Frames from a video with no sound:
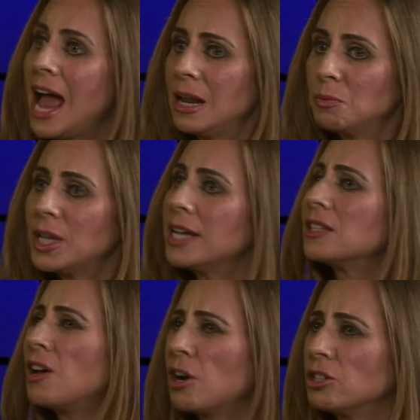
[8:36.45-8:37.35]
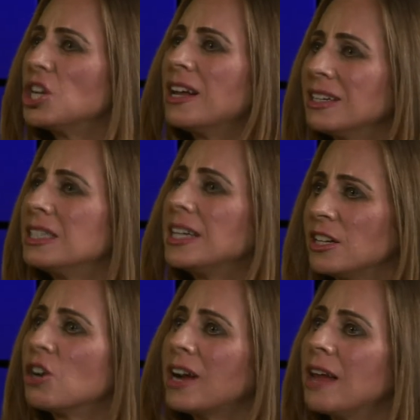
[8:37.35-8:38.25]
it plays on our jealousy and
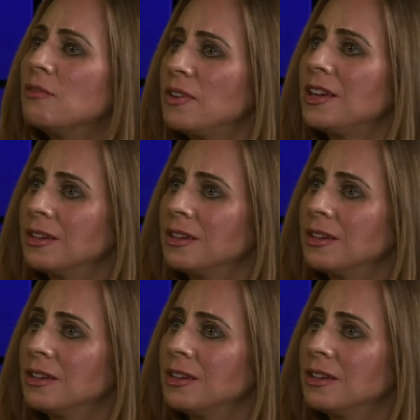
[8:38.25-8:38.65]
our envy.